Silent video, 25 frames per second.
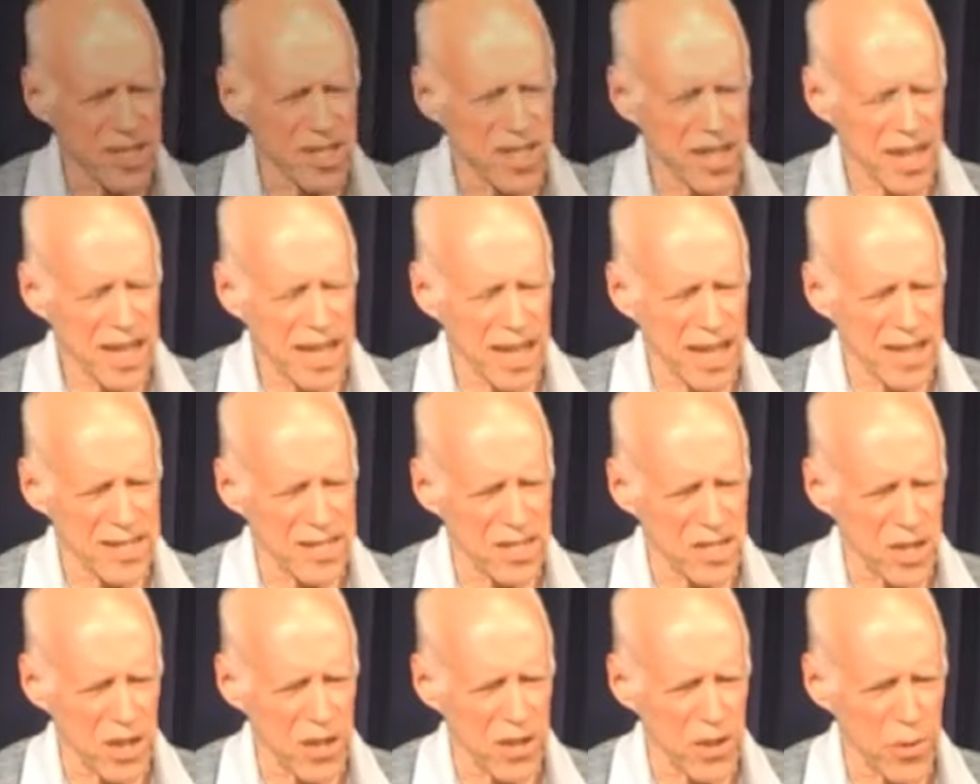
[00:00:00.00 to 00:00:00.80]
see
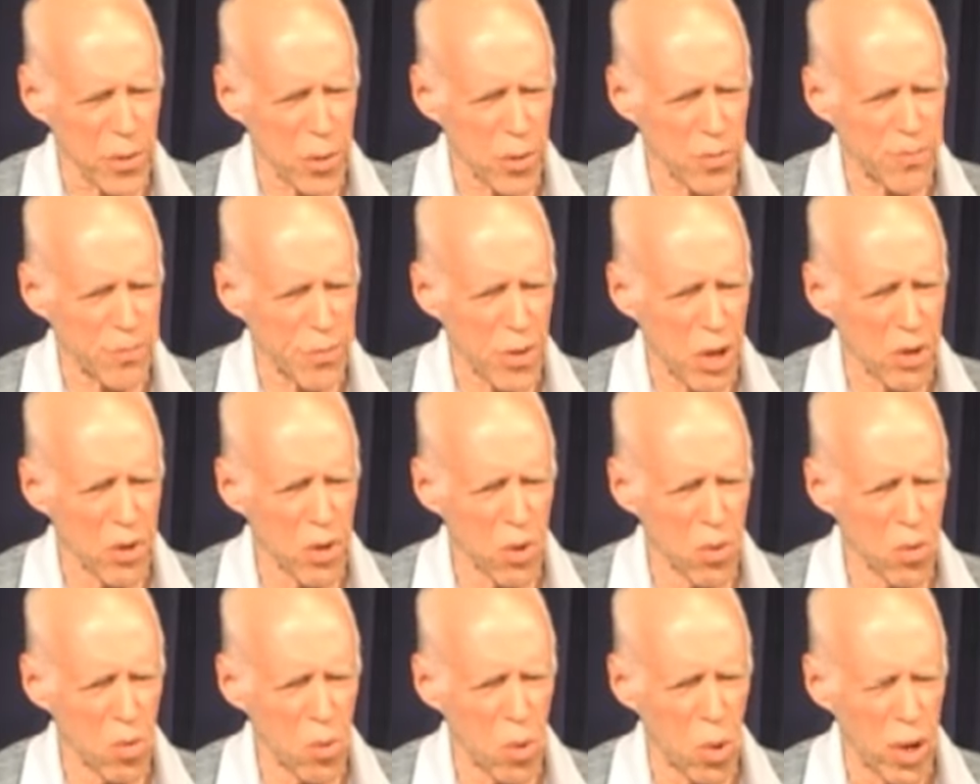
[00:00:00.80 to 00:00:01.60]
kids
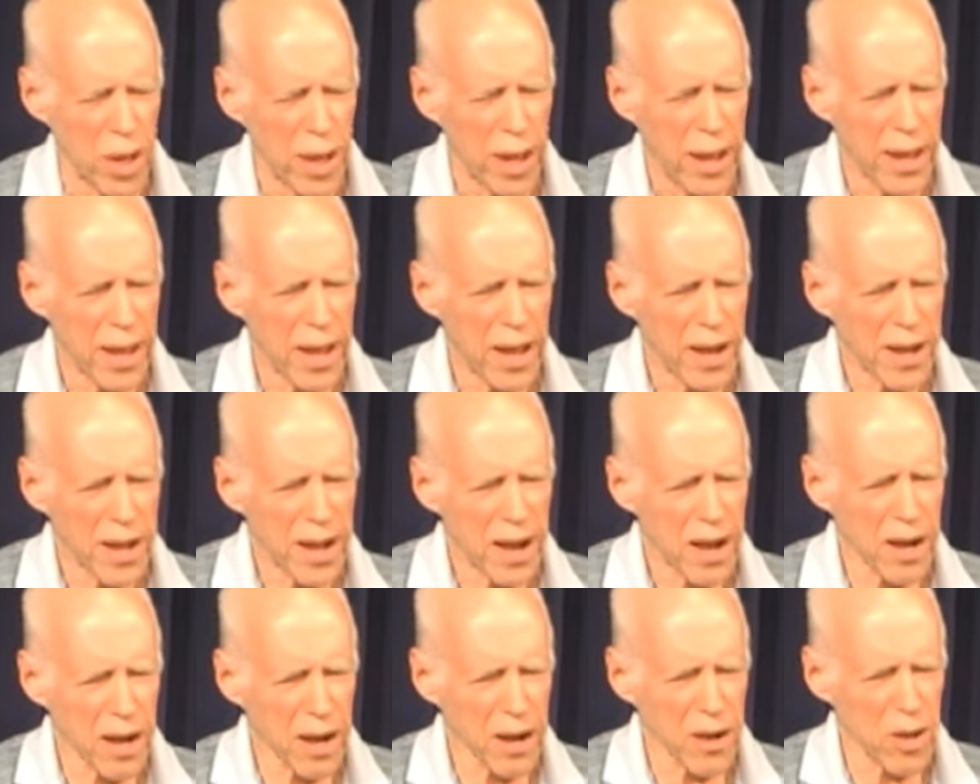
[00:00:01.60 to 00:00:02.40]
who,
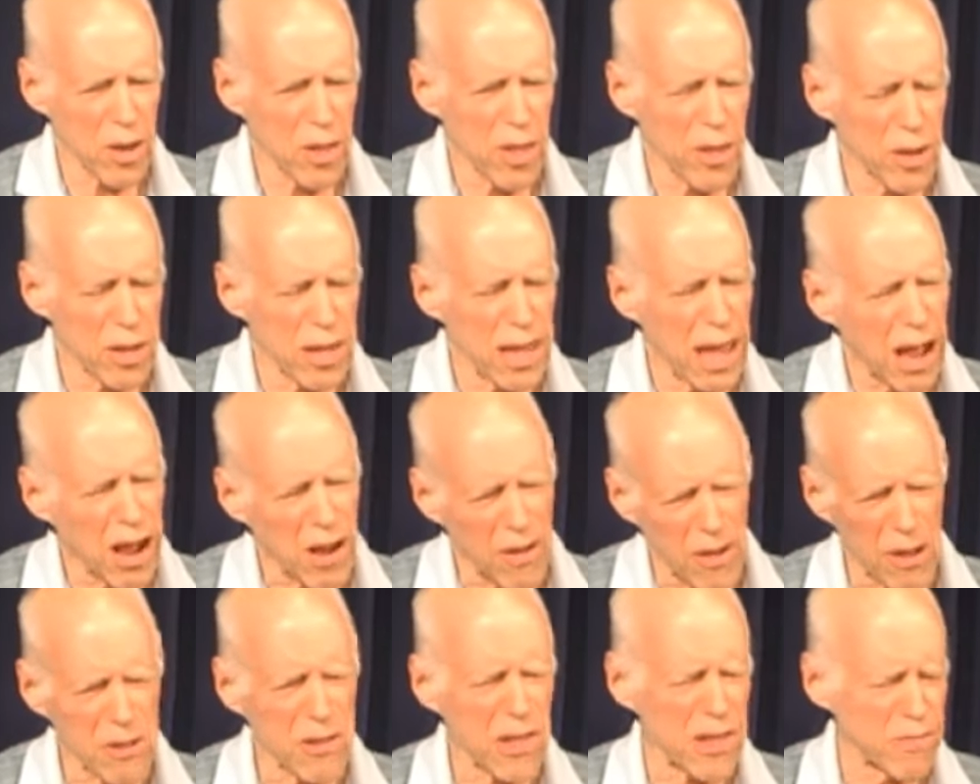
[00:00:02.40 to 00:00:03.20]

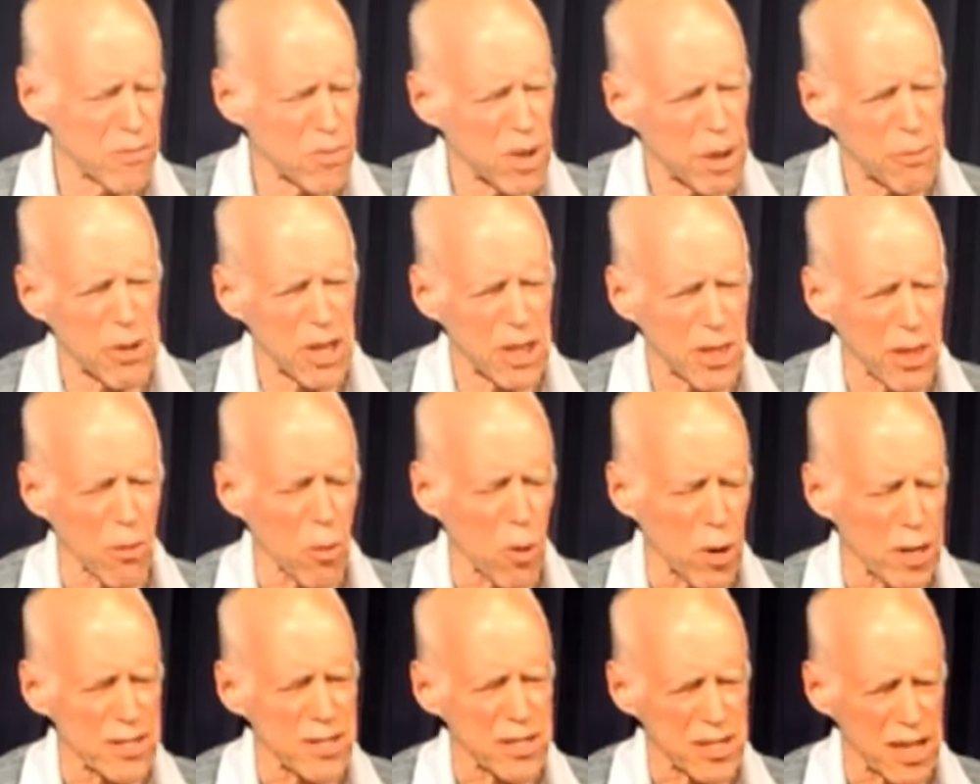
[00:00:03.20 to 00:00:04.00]
yeah, maybe the
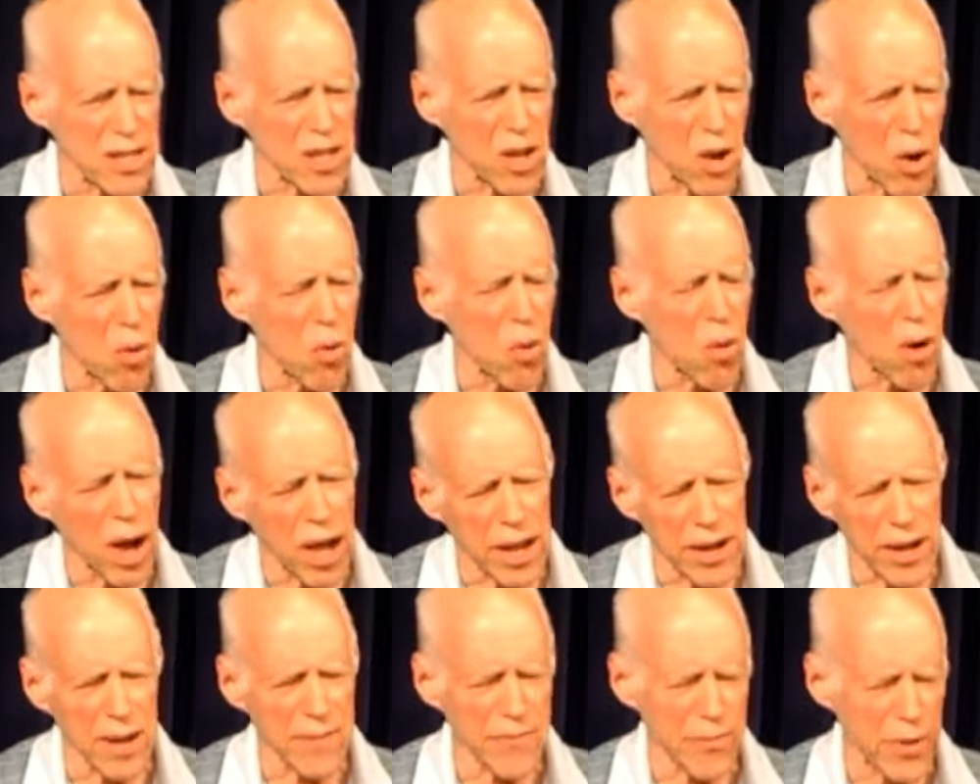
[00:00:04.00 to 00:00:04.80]
ones that go
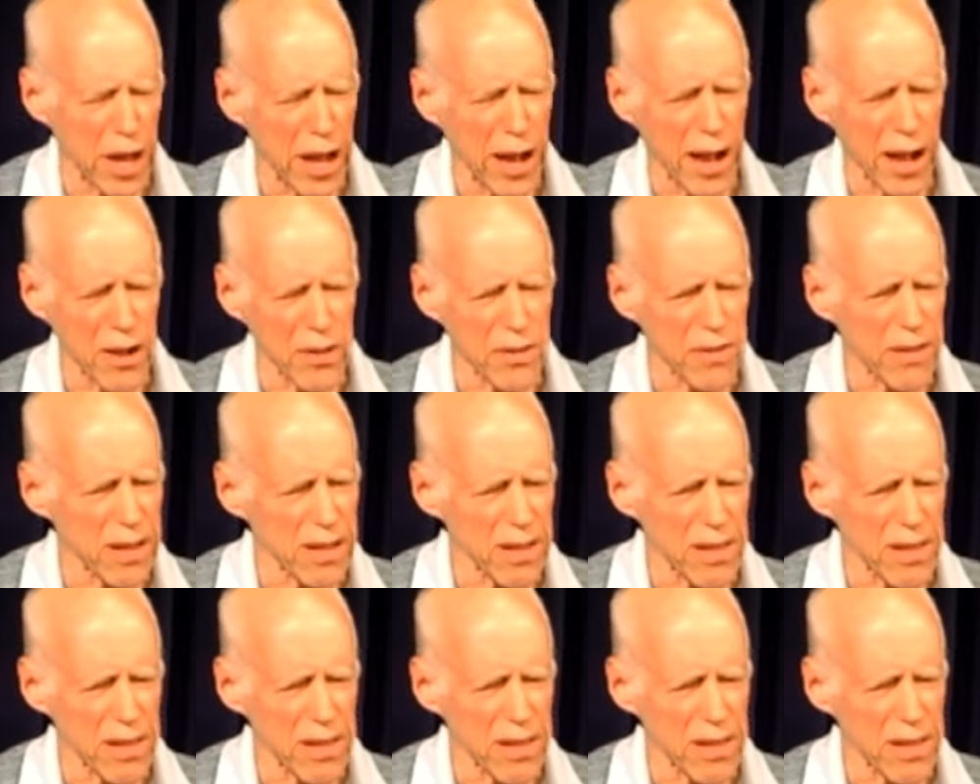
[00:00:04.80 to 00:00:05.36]
on, and yeah,